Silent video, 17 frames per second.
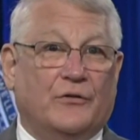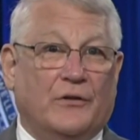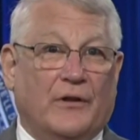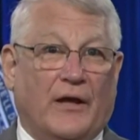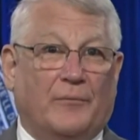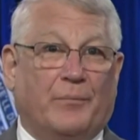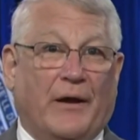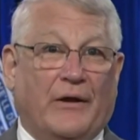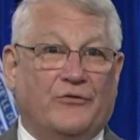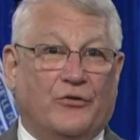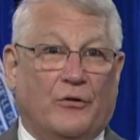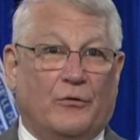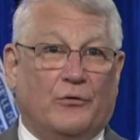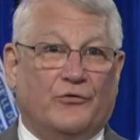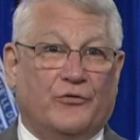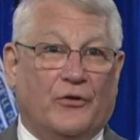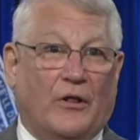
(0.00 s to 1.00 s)
led by
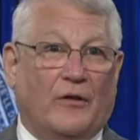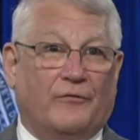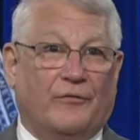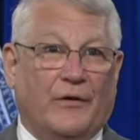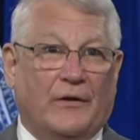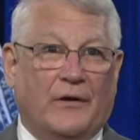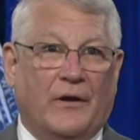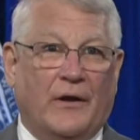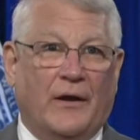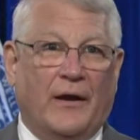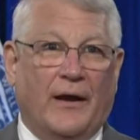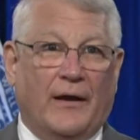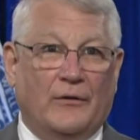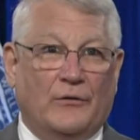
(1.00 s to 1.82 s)
General Sullivan and